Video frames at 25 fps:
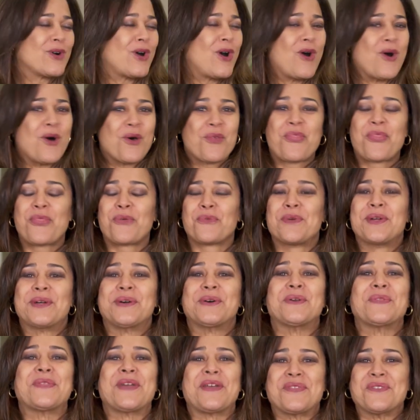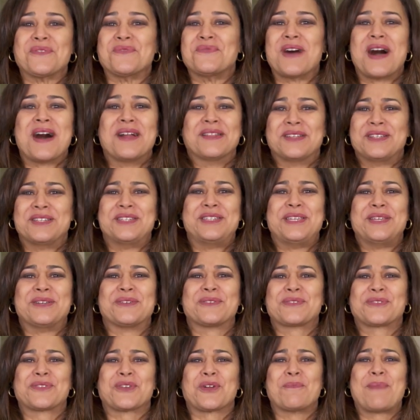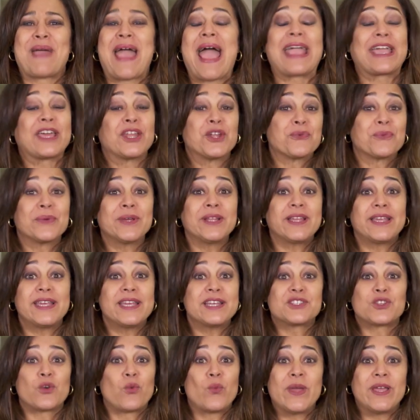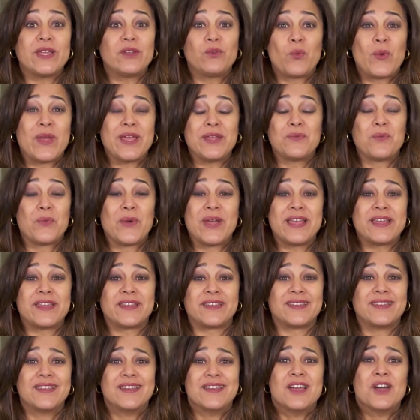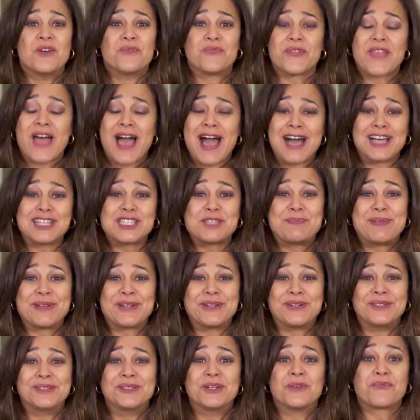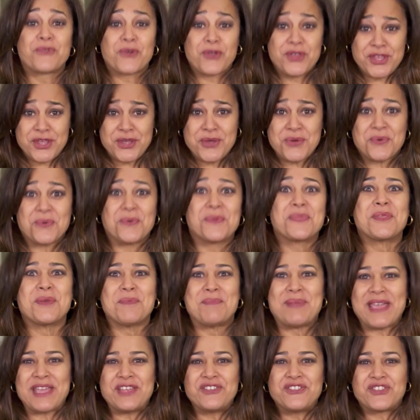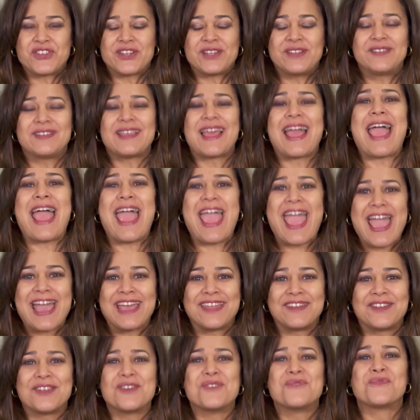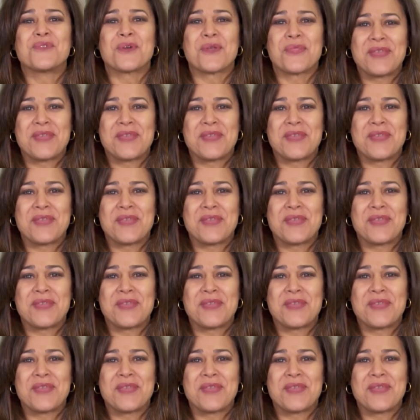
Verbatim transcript: all thrilled that the volunteers are back and it really is a win-win-win for the hospital, for you, the patient, and for